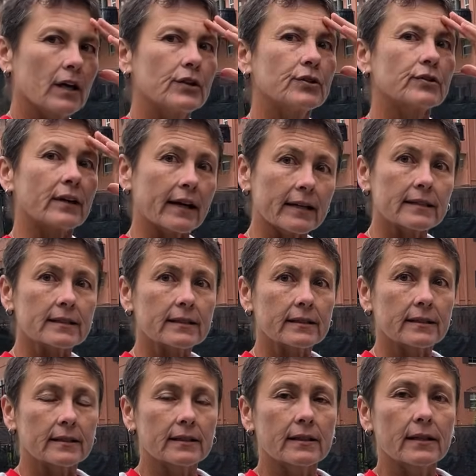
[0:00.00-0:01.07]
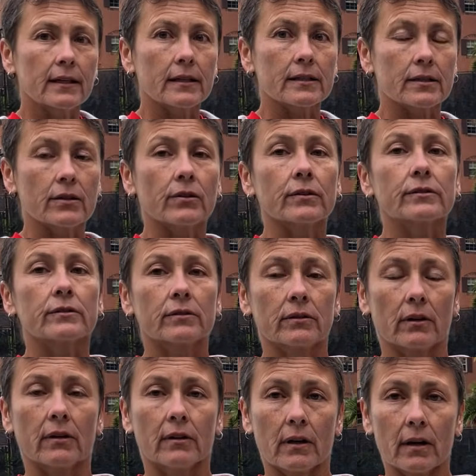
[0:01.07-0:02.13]
your instinct is going to
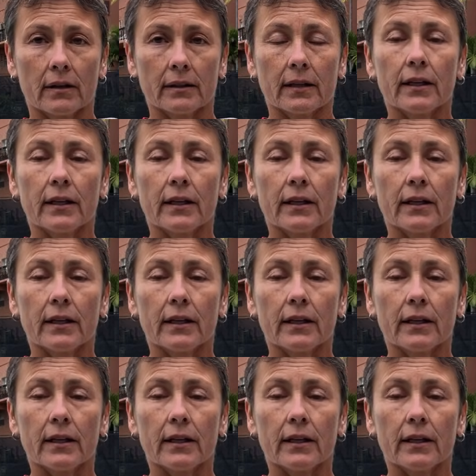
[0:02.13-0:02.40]
turn on